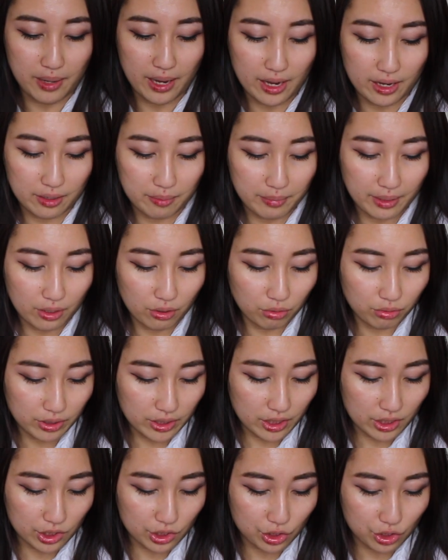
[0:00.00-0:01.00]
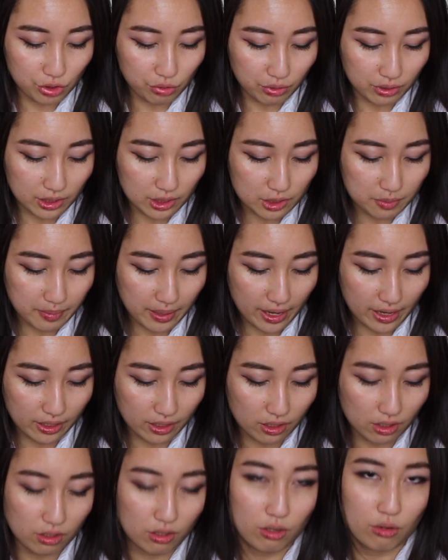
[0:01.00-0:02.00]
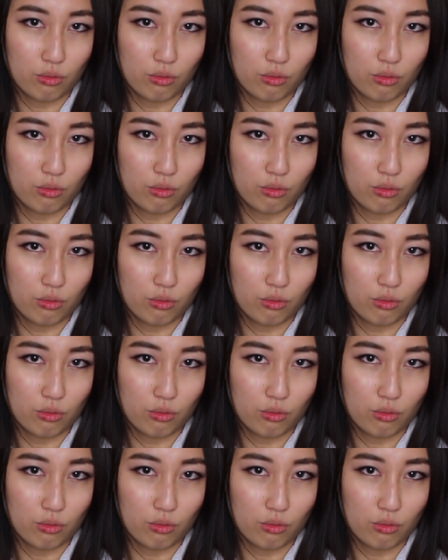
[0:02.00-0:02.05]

bag. My only issue with this bag